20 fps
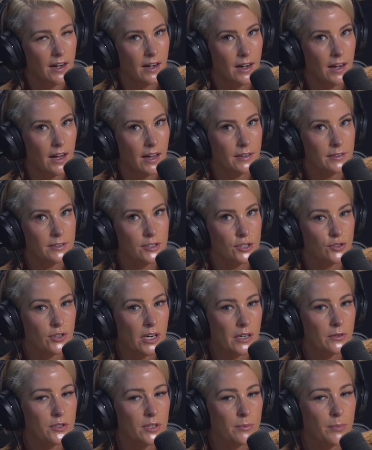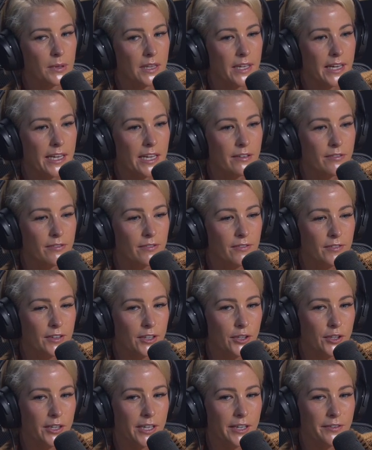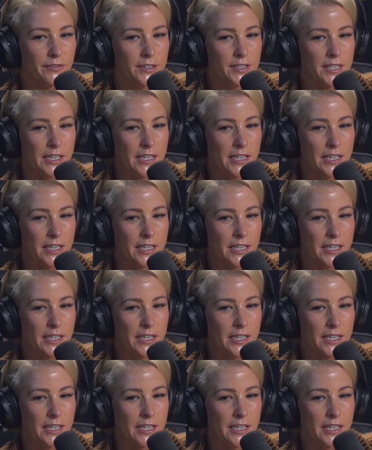I'd struggle to believe you if you